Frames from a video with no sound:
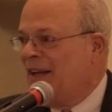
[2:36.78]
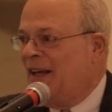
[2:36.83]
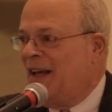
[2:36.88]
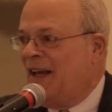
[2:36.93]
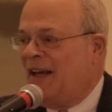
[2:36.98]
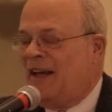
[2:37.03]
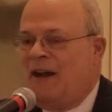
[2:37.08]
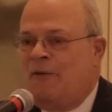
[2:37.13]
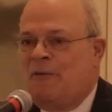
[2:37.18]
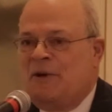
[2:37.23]

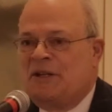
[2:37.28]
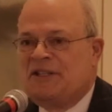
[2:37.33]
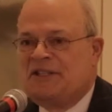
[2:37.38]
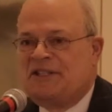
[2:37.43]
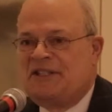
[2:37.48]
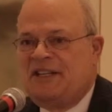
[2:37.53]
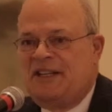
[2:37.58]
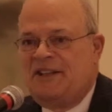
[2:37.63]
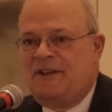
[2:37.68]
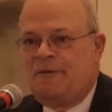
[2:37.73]
And I went to
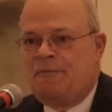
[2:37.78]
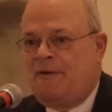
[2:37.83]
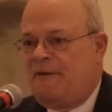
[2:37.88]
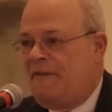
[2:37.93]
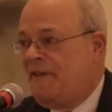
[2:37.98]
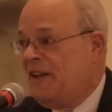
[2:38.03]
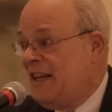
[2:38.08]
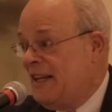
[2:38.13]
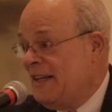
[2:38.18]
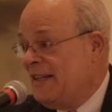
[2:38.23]
see The
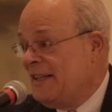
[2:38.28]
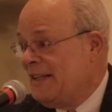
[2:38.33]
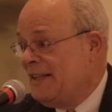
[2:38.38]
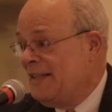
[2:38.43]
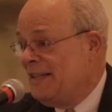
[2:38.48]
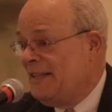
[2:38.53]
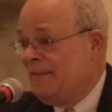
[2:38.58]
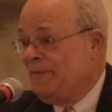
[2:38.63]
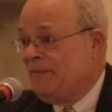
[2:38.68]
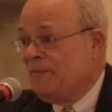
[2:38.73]
Revenant
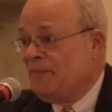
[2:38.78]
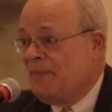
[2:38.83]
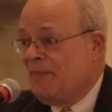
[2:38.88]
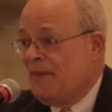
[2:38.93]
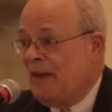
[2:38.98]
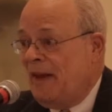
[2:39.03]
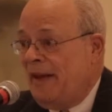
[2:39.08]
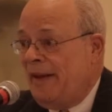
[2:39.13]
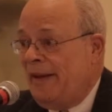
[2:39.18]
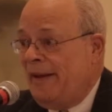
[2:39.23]

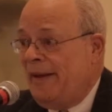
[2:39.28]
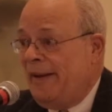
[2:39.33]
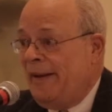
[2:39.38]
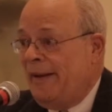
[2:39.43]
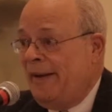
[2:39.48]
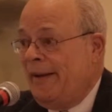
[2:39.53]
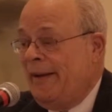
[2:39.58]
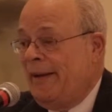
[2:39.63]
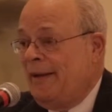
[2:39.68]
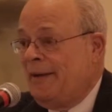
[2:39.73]

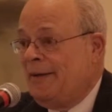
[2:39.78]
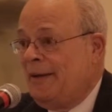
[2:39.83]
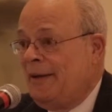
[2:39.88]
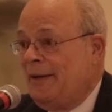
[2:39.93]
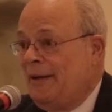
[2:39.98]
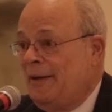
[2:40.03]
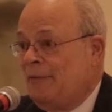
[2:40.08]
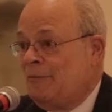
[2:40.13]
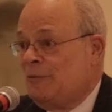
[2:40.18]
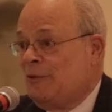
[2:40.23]
and
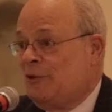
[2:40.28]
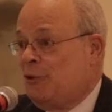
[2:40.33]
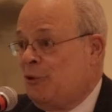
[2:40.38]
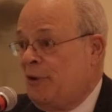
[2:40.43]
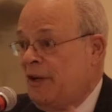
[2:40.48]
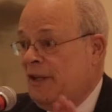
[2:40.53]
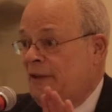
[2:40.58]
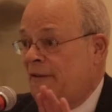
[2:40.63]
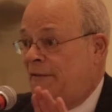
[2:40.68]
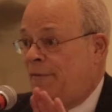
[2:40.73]

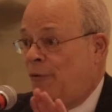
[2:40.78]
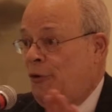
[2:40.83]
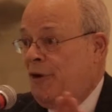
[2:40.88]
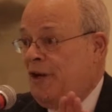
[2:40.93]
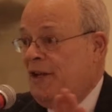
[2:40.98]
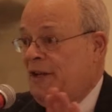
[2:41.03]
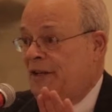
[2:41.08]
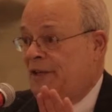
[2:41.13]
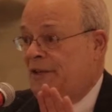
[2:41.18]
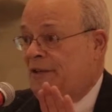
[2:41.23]
during the
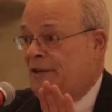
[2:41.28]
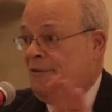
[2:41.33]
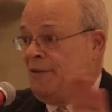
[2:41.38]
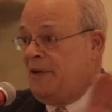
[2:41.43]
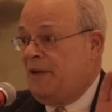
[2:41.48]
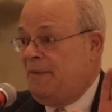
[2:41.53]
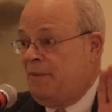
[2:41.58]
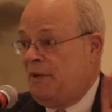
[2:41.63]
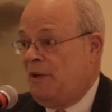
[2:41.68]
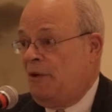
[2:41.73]

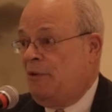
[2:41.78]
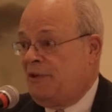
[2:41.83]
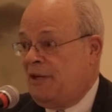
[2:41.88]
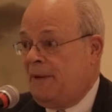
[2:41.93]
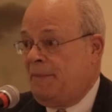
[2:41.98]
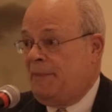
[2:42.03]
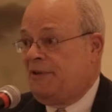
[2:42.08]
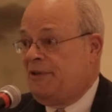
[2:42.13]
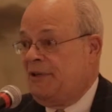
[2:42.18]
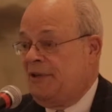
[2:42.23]
40-degree below
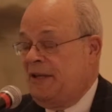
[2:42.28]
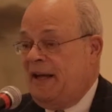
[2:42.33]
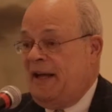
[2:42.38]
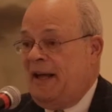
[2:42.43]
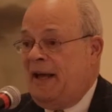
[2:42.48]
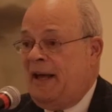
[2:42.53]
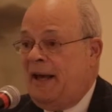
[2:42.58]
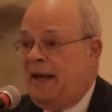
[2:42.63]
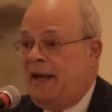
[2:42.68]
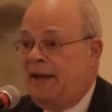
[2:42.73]
temperature,
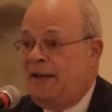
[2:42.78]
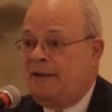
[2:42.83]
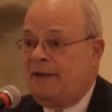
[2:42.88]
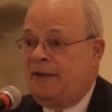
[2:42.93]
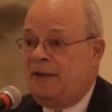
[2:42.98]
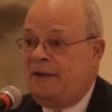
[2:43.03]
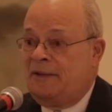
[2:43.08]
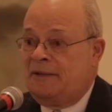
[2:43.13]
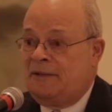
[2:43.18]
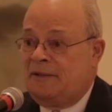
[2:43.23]
and
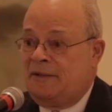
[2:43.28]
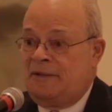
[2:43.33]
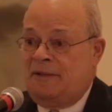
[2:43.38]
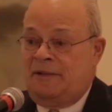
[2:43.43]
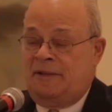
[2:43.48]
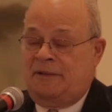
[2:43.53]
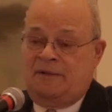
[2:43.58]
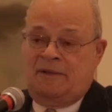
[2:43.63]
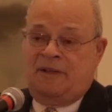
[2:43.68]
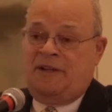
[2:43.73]

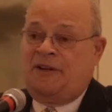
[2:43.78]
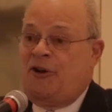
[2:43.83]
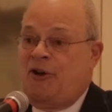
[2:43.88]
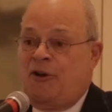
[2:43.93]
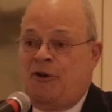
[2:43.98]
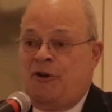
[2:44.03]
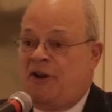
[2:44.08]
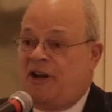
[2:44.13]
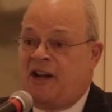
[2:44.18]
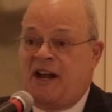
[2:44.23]

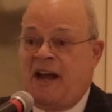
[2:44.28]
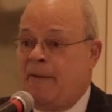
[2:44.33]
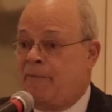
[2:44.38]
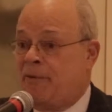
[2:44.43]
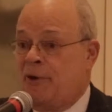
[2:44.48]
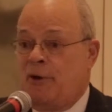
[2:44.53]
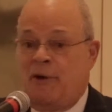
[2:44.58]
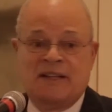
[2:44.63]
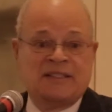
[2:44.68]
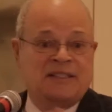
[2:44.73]
Leonardo
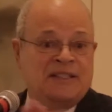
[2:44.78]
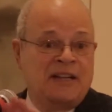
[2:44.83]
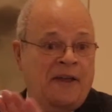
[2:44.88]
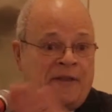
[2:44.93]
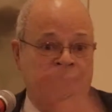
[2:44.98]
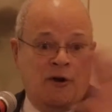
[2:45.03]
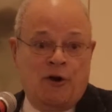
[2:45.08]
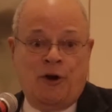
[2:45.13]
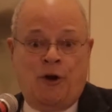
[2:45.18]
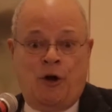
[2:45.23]
DiCaprio has
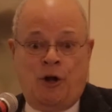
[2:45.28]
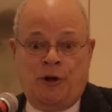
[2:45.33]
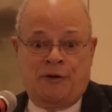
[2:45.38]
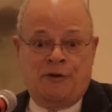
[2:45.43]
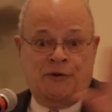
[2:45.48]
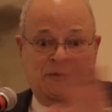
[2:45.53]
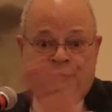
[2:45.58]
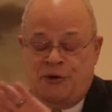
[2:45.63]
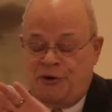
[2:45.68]
nothing on all of you.